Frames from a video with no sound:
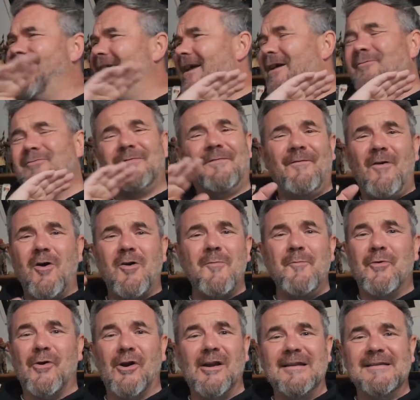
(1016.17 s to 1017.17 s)
It's fucking
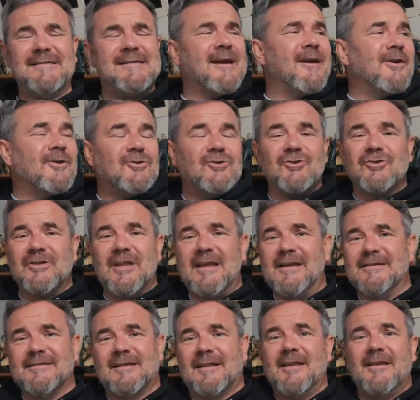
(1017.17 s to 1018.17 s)
brilliant. Just
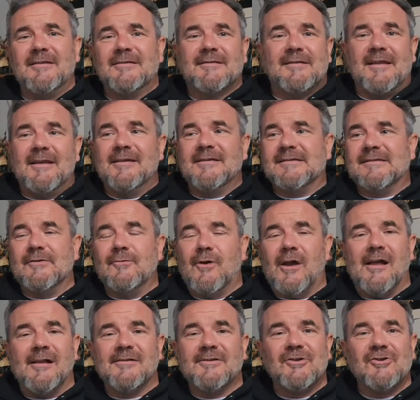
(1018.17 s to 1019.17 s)
these 2
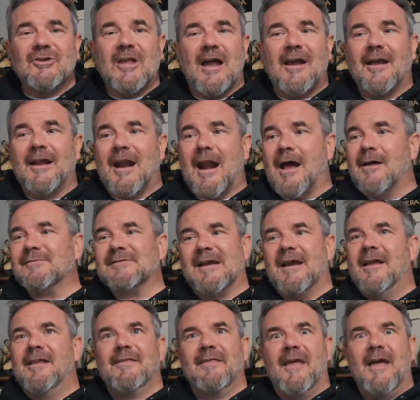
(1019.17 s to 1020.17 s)
girls just hanging around
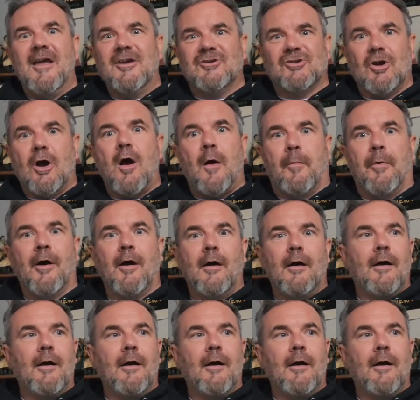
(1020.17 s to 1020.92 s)
in their shop,